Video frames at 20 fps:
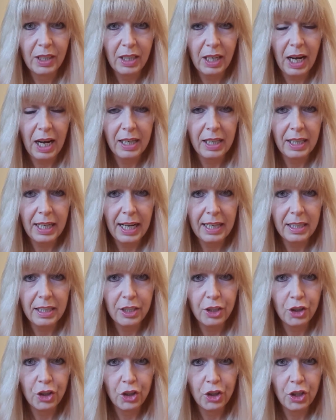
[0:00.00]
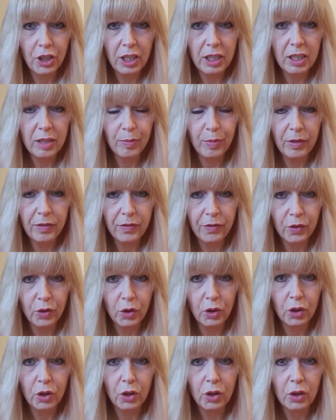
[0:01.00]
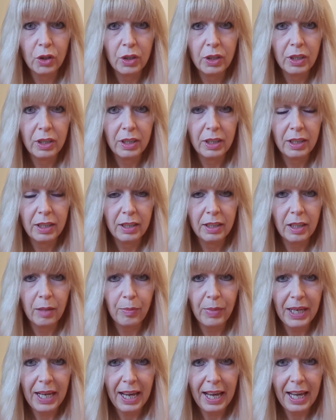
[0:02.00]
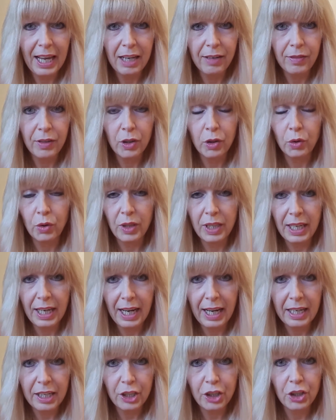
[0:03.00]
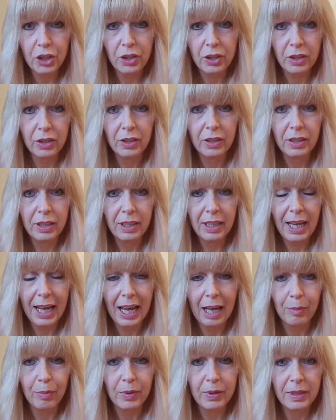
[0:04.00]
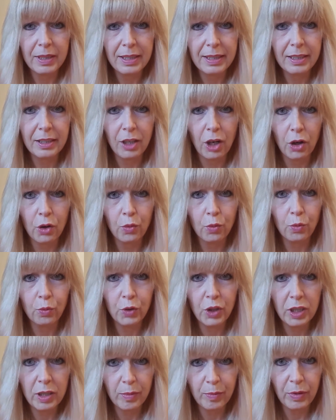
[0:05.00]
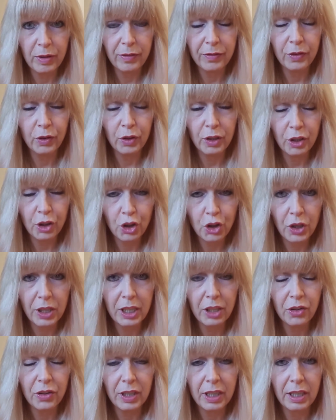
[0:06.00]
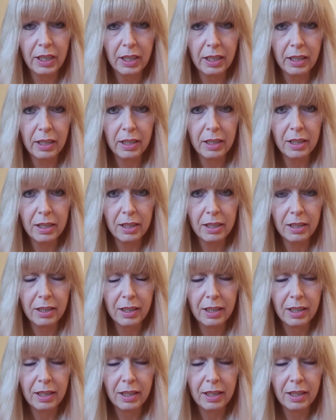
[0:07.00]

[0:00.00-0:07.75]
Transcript: And again, it's just before the behavior or the action happens. So just before the trigger occurs.